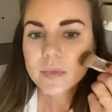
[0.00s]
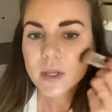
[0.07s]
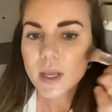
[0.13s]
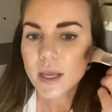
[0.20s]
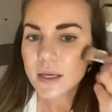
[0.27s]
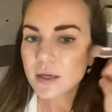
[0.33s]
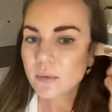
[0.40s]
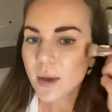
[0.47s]

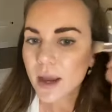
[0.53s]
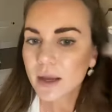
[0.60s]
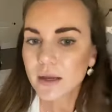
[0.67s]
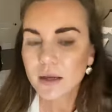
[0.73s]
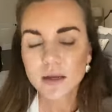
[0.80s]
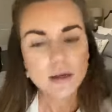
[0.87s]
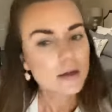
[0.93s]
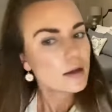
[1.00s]
Anyway,
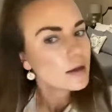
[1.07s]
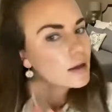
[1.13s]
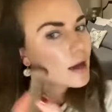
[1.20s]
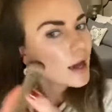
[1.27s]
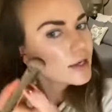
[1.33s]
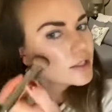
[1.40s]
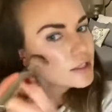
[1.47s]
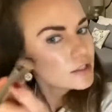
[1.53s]

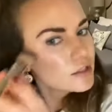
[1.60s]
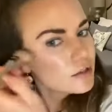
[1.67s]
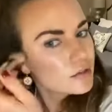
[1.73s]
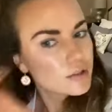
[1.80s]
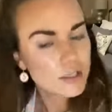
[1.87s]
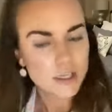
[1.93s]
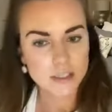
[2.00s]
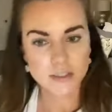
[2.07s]
I just use
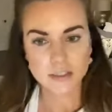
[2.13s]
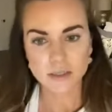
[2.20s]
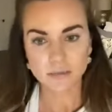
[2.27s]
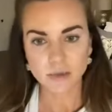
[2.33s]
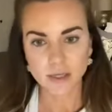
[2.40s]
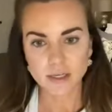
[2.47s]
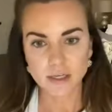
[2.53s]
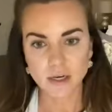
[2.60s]
this to
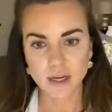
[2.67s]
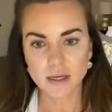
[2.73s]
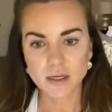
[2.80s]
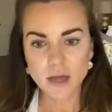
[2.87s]
blend it in.